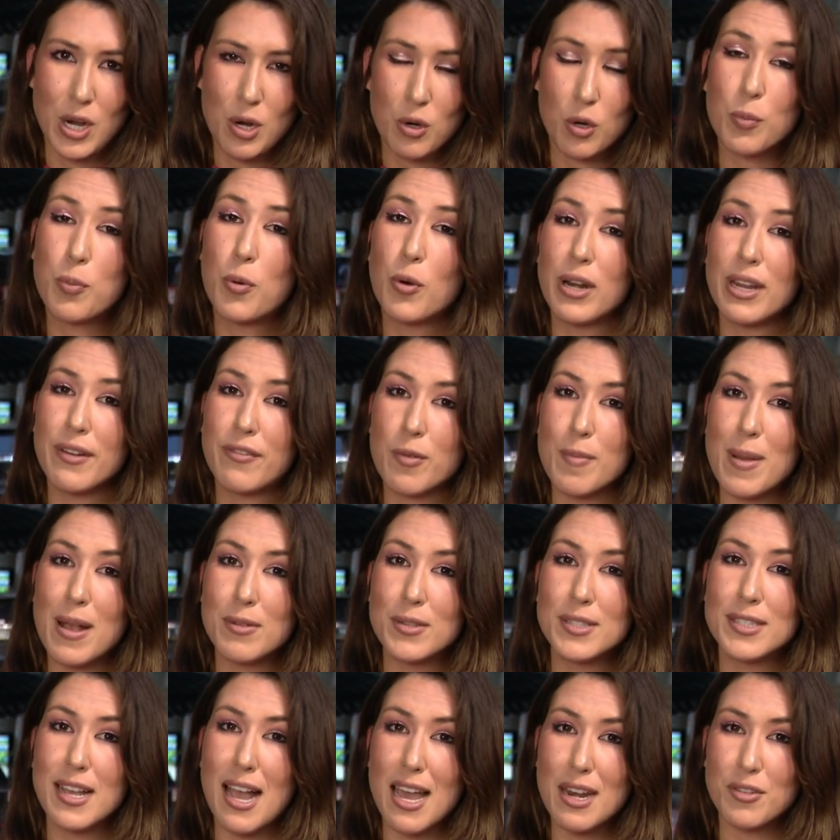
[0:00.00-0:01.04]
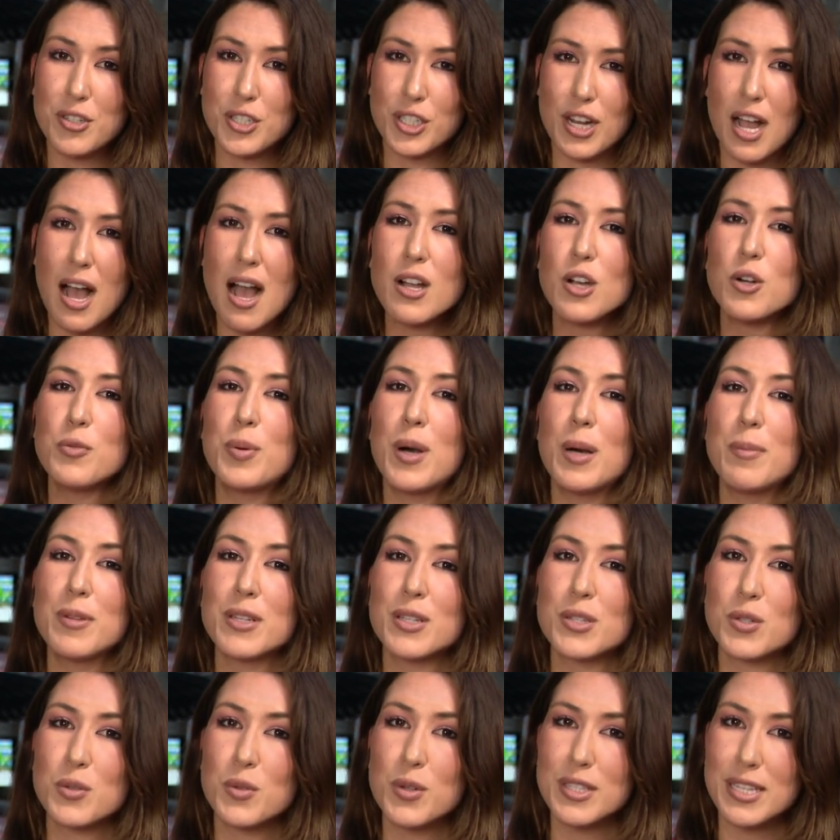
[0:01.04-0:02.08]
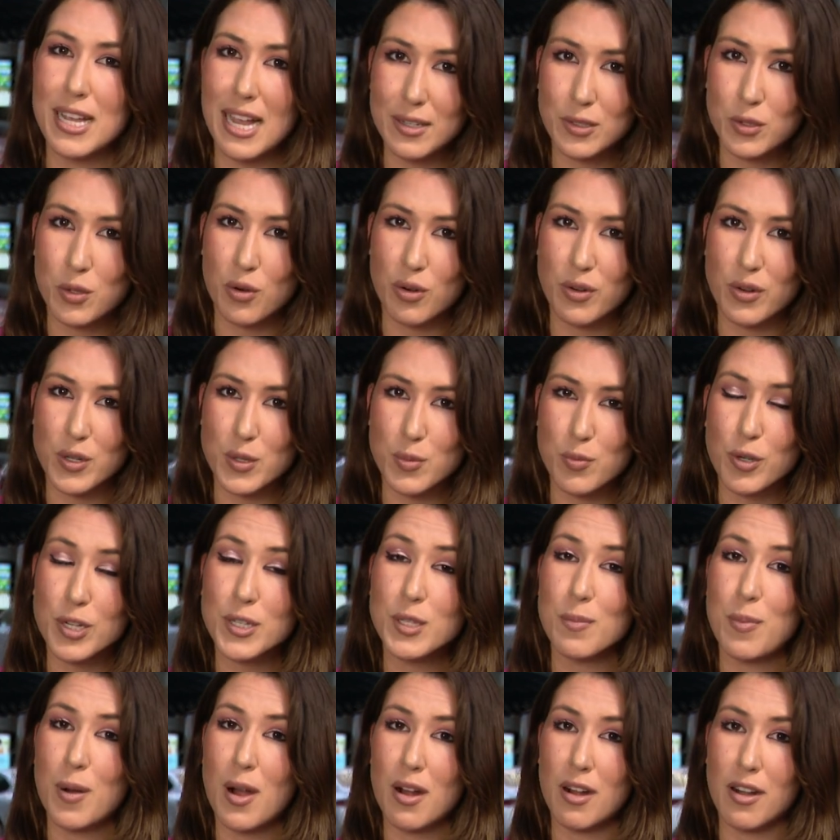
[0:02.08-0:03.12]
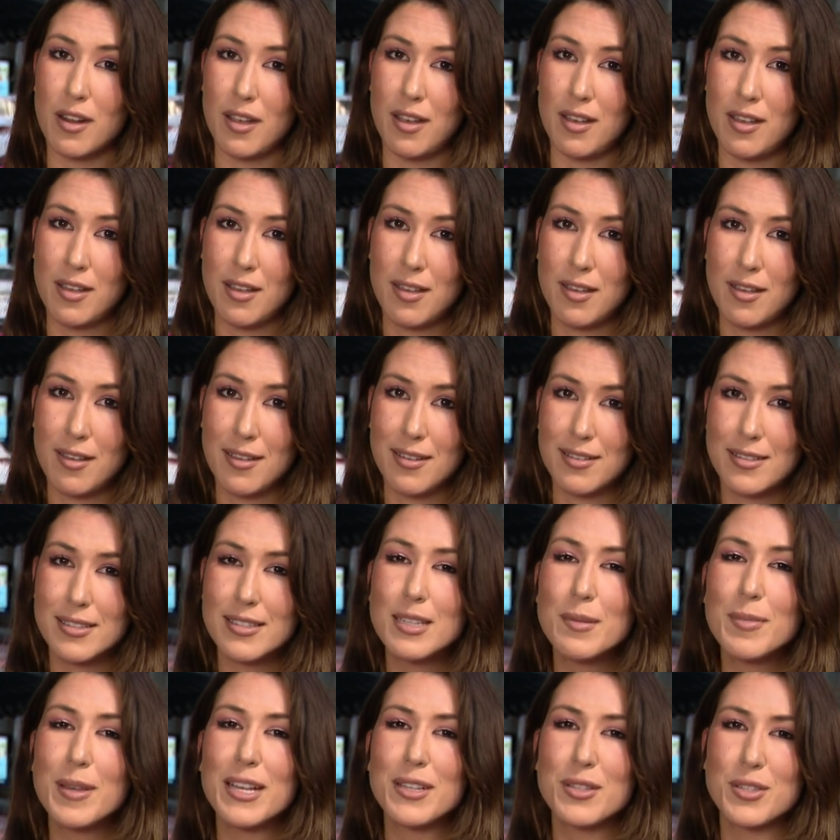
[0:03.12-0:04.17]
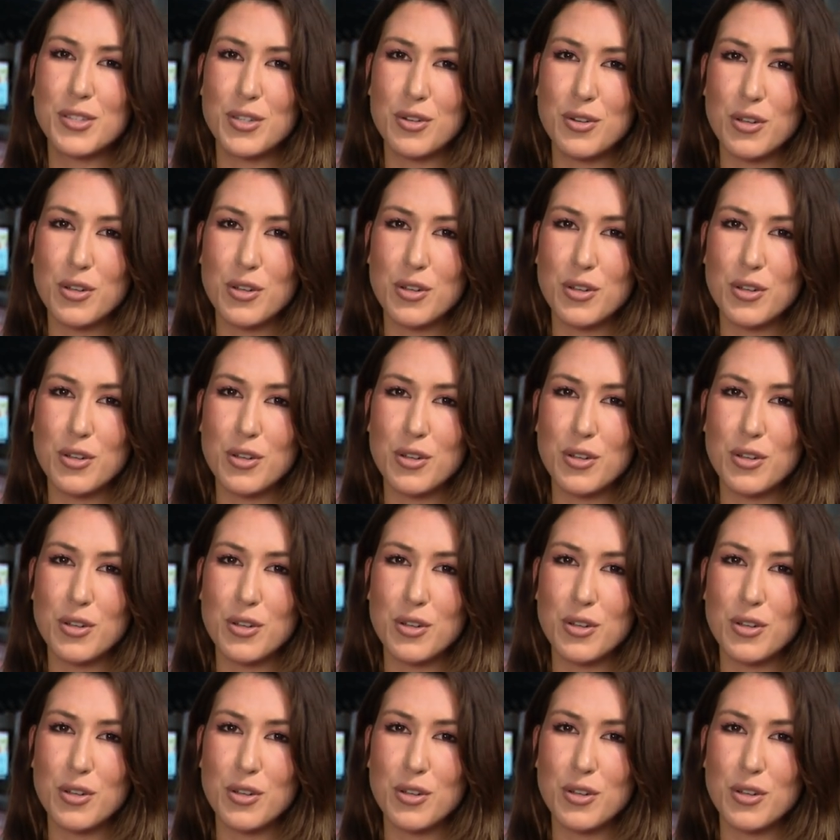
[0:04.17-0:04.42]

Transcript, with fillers: Reporting from outside of Chicago Public Schools headquarters, Marissa Parra, CBS 2